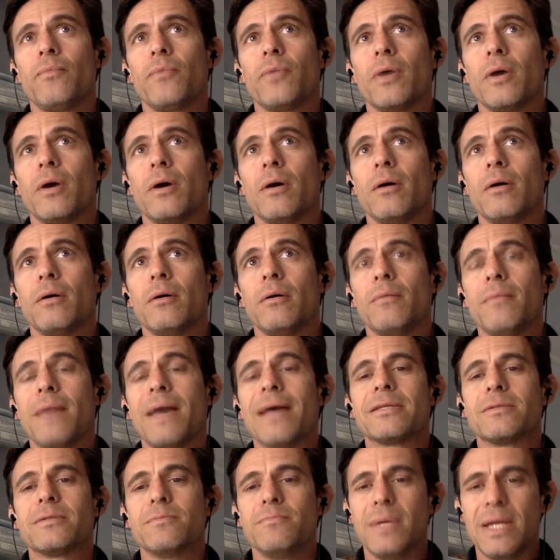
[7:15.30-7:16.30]
uh,
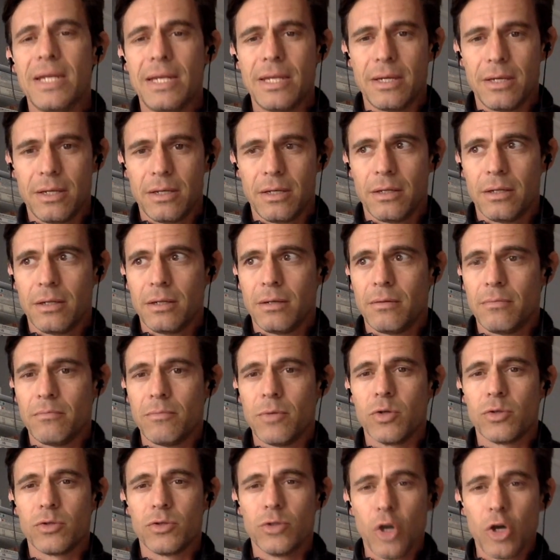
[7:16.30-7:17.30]
mass media,
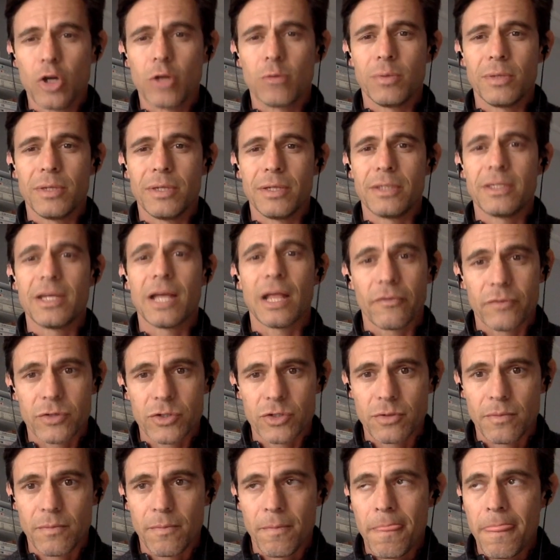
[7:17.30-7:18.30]
most notably
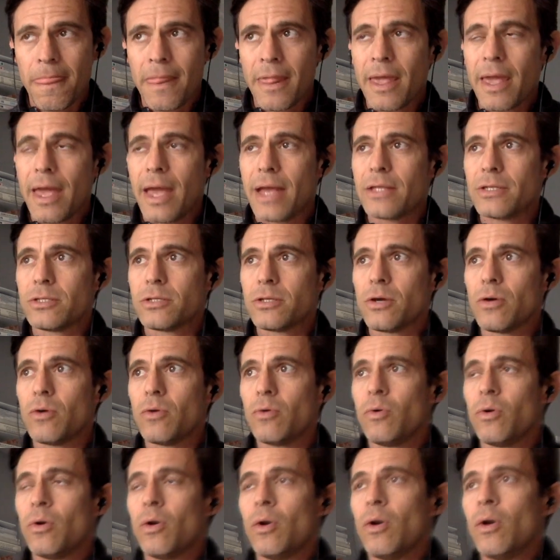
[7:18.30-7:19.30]
television. And
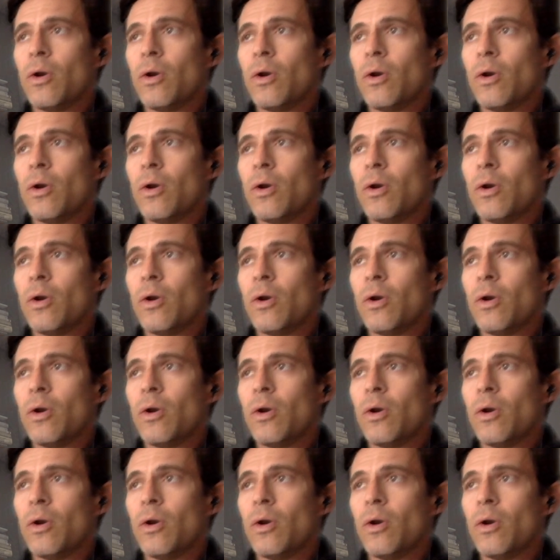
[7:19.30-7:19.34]
so